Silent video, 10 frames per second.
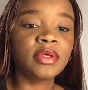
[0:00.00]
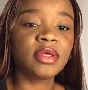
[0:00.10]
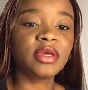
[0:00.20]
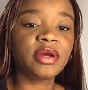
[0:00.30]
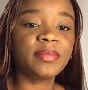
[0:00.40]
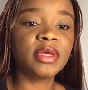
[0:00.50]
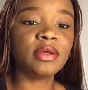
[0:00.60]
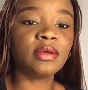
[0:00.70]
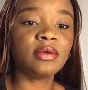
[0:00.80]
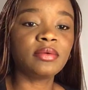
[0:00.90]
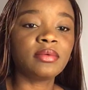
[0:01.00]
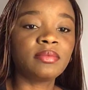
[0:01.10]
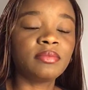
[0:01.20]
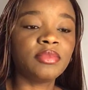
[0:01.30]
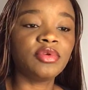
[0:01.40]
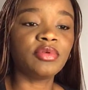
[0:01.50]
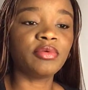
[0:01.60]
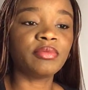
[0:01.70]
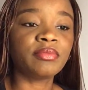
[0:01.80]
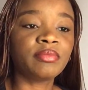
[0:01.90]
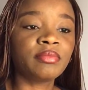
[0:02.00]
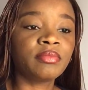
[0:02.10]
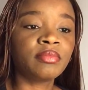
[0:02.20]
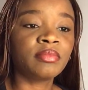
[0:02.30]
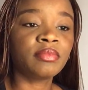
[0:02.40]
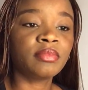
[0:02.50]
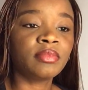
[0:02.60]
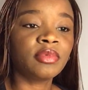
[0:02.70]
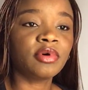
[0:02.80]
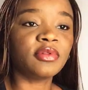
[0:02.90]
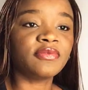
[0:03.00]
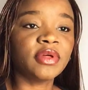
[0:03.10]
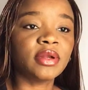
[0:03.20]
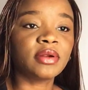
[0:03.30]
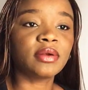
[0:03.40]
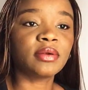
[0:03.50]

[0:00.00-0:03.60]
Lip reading: hear me, you know, all of that.